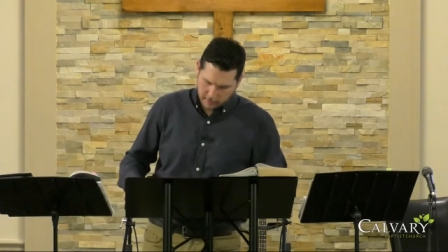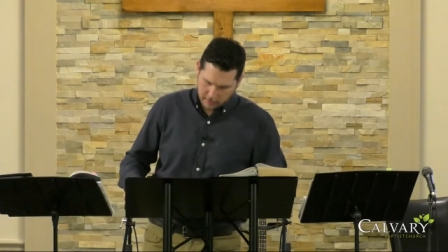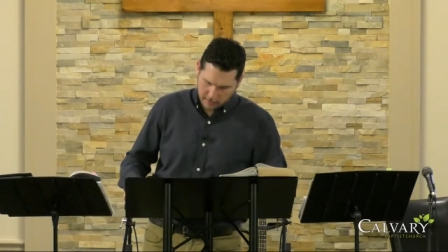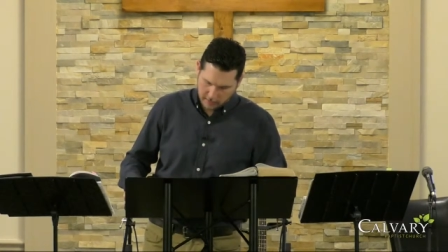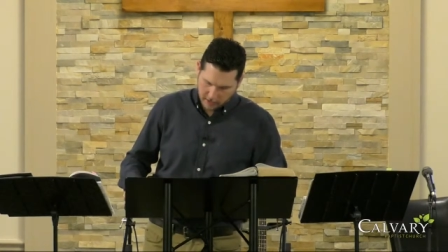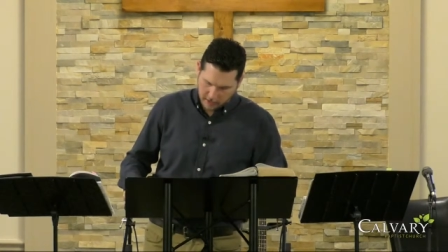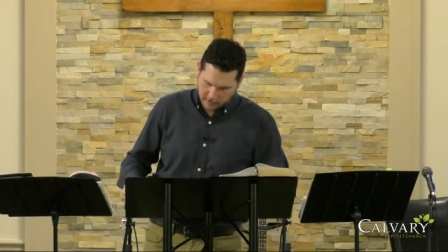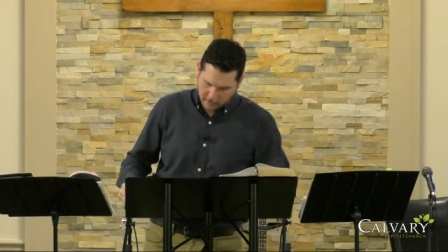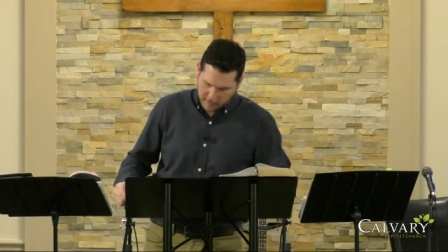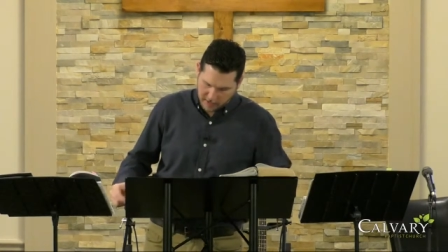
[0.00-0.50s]

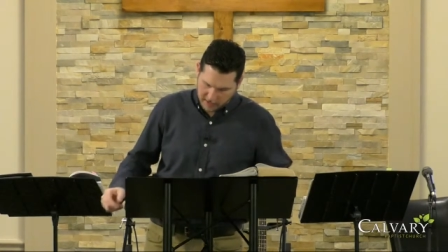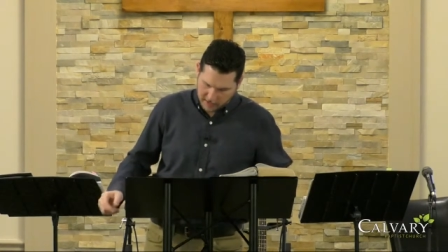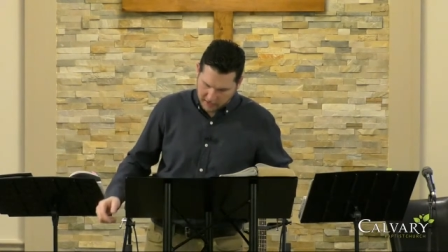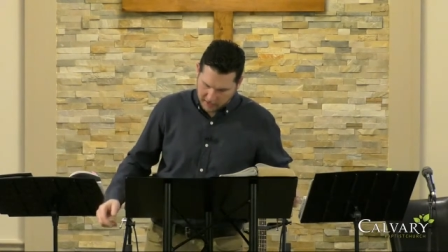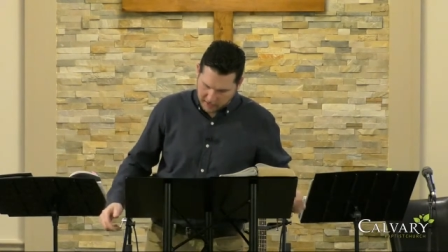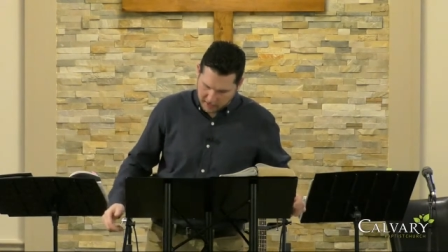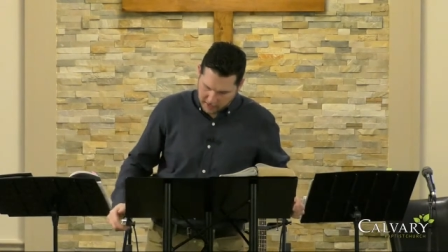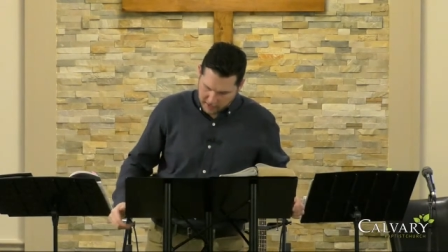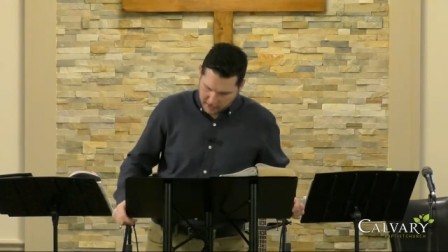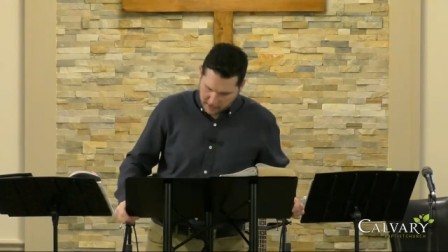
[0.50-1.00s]
The author makes it
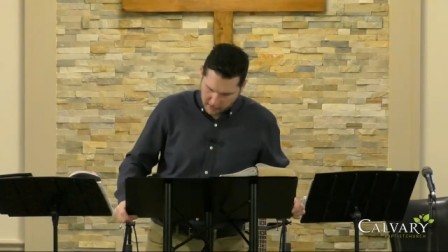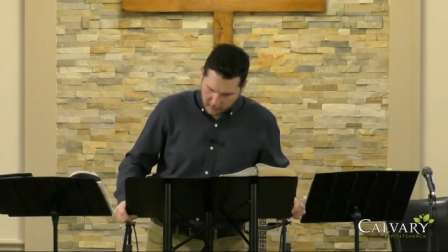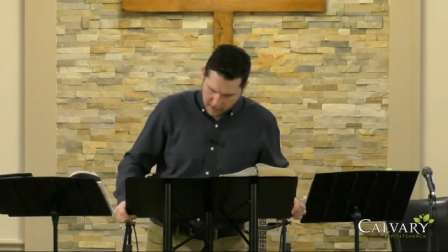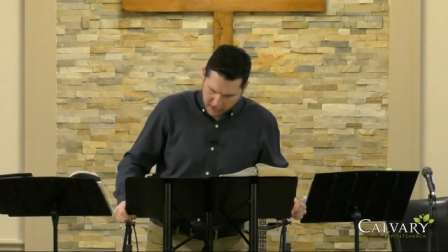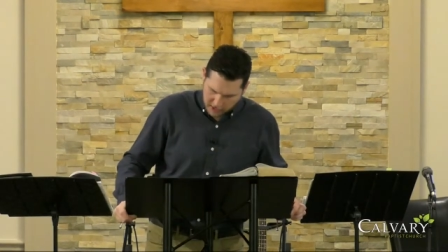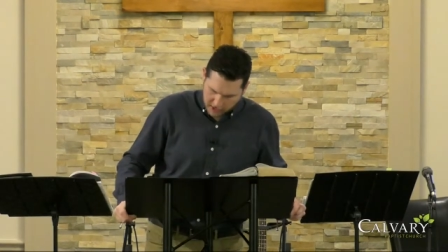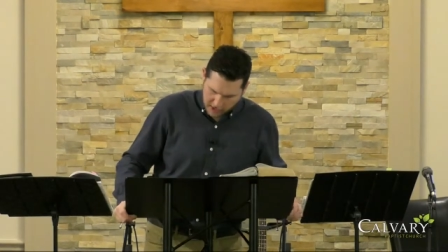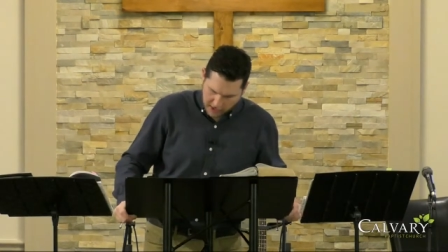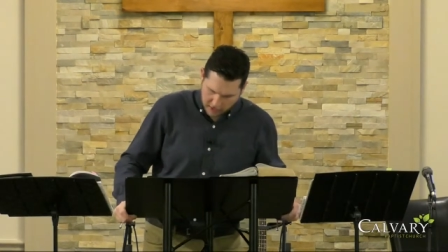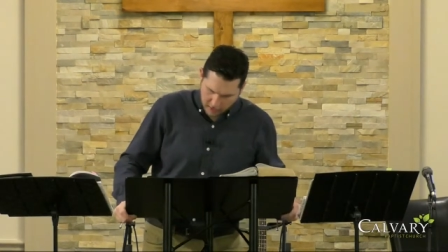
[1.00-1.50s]
clear that we
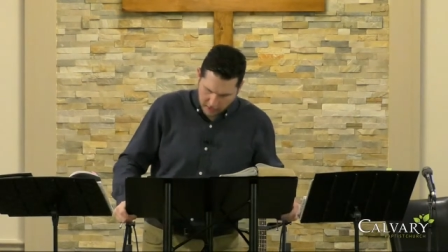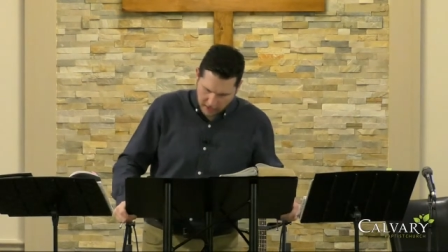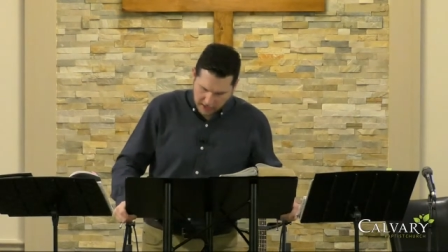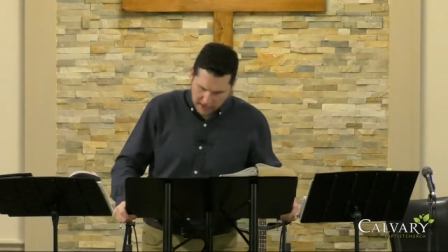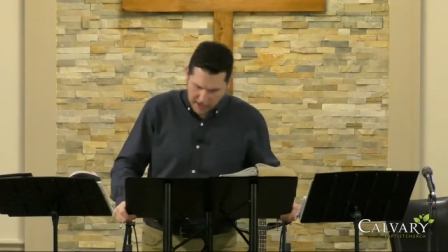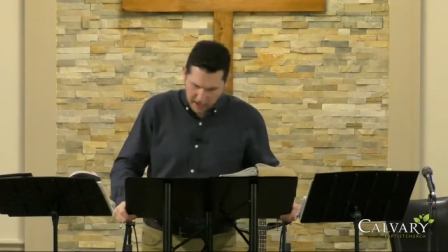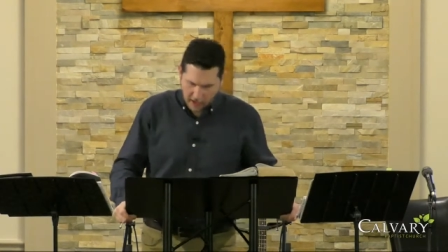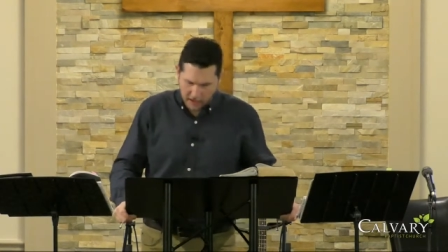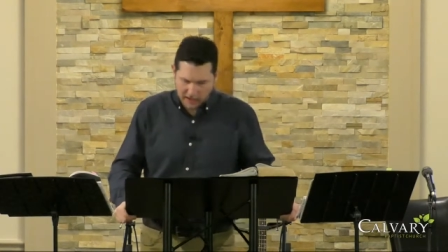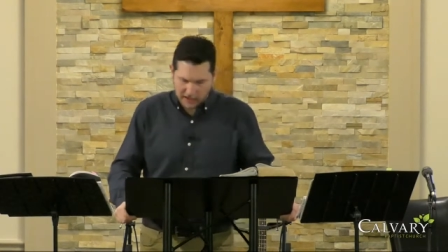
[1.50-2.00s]
should not only
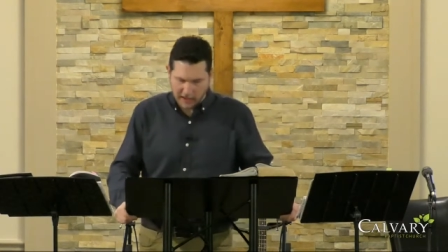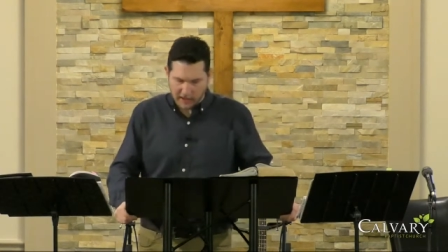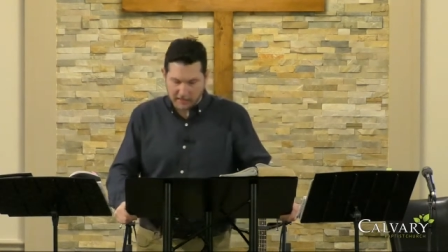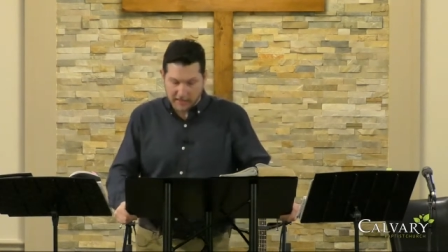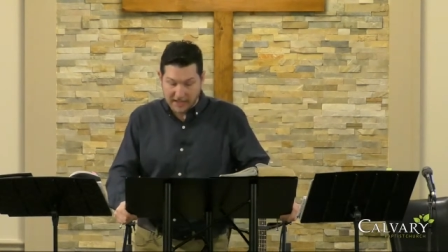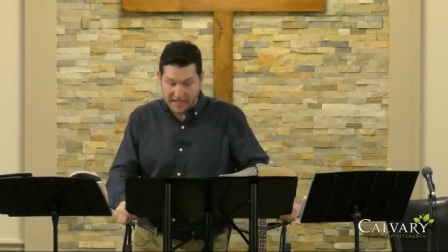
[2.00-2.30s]
get ourselves